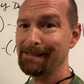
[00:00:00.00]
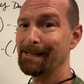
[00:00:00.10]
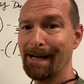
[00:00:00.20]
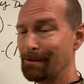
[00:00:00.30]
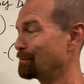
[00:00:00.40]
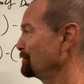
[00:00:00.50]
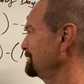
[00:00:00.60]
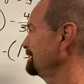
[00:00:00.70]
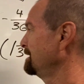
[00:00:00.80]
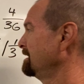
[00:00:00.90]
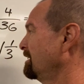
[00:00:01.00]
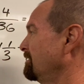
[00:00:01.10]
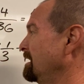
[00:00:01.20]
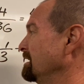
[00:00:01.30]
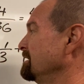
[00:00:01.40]
You got to do it. All
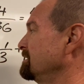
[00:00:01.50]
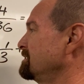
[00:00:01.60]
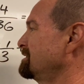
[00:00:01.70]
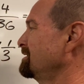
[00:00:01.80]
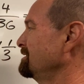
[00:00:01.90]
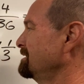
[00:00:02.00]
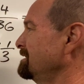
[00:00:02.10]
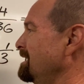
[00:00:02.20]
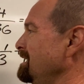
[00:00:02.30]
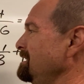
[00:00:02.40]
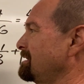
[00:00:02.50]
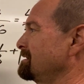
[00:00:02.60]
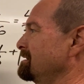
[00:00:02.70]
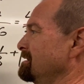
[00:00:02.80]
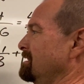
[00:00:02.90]
right, just turn this into
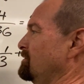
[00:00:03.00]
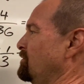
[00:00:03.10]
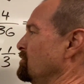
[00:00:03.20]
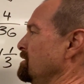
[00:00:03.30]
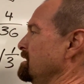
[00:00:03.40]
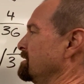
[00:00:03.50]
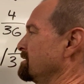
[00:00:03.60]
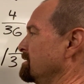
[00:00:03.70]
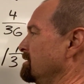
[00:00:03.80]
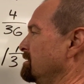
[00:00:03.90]
eighths. That's 4/8.